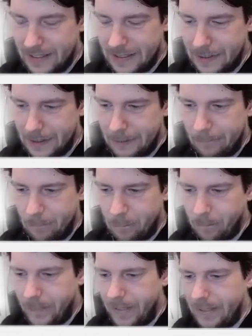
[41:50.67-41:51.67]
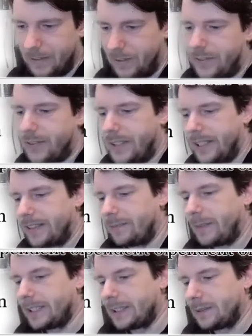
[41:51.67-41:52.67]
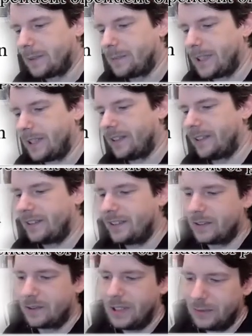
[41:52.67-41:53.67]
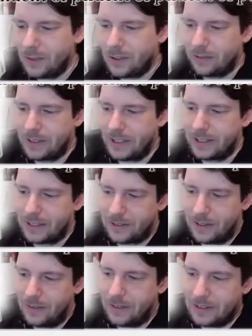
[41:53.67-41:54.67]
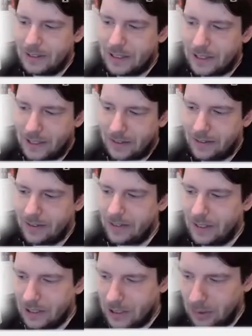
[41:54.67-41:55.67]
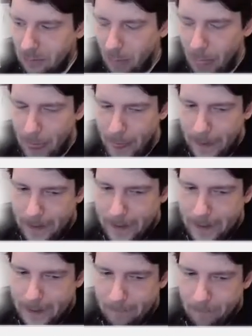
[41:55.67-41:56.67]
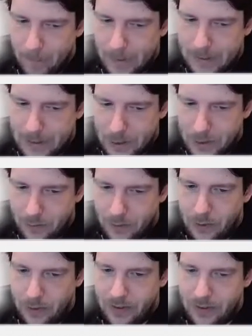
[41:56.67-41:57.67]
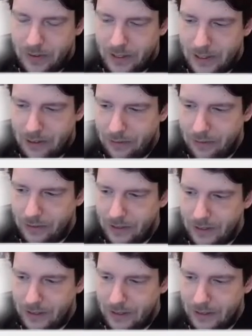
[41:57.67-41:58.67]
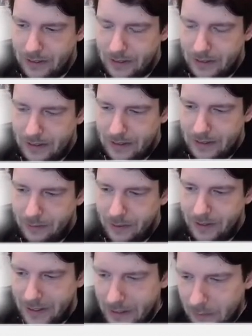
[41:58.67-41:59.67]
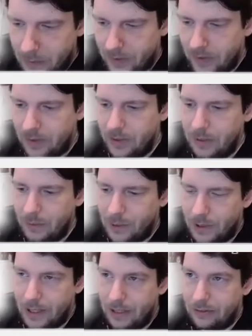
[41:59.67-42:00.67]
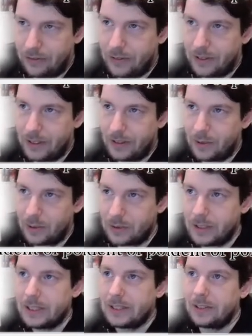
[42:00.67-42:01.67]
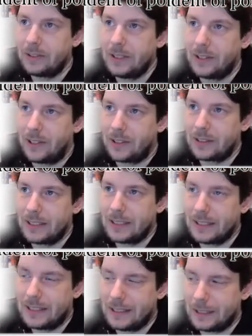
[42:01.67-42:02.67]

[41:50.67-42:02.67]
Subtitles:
It also has multiple parallel streams of datagrams in each association. And each of those have, within one stream, you have no reordering